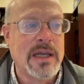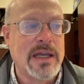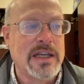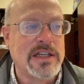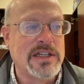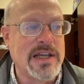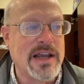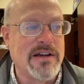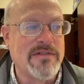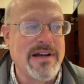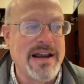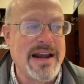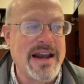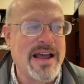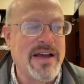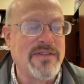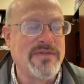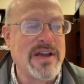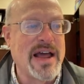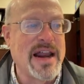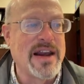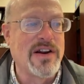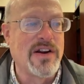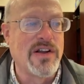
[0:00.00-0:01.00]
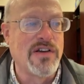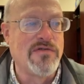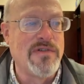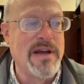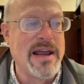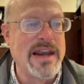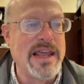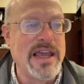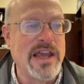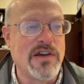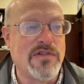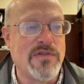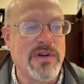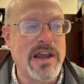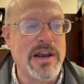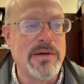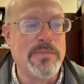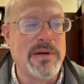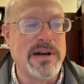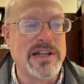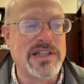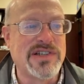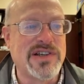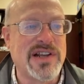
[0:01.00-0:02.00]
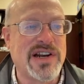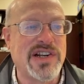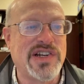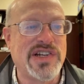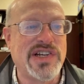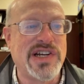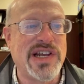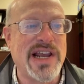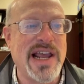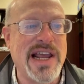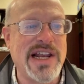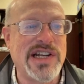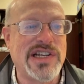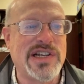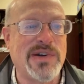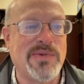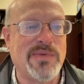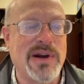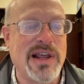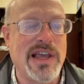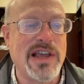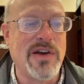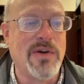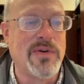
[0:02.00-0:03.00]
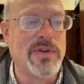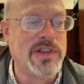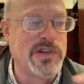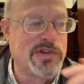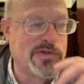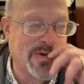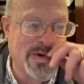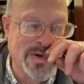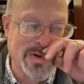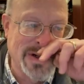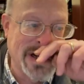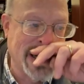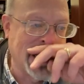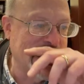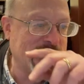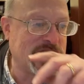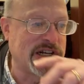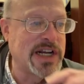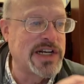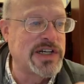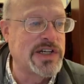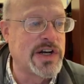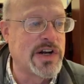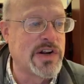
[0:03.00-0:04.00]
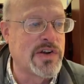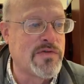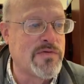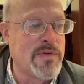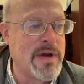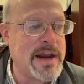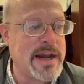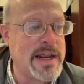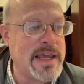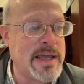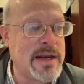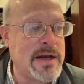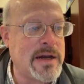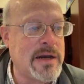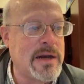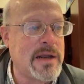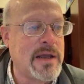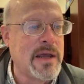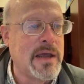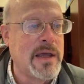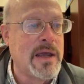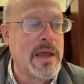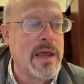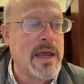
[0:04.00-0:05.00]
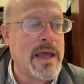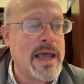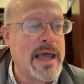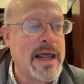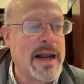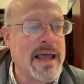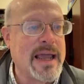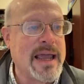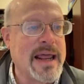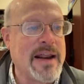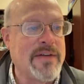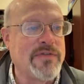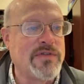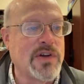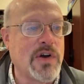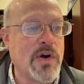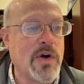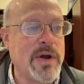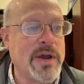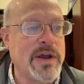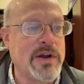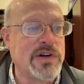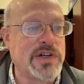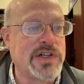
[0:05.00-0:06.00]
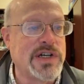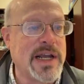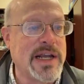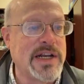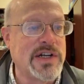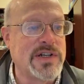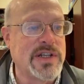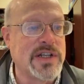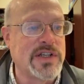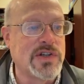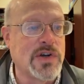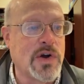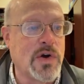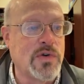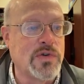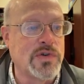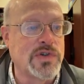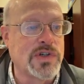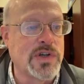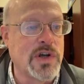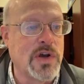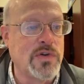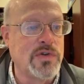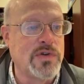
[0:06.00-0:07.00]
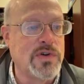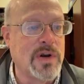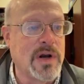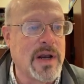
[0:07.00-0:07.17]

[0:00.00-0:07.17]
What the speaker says: See, right now I've got it on gradient green, but it's going to change it when I go to this rule. So I'm going to change it to gradient, and I'm going to have to go here and change this also to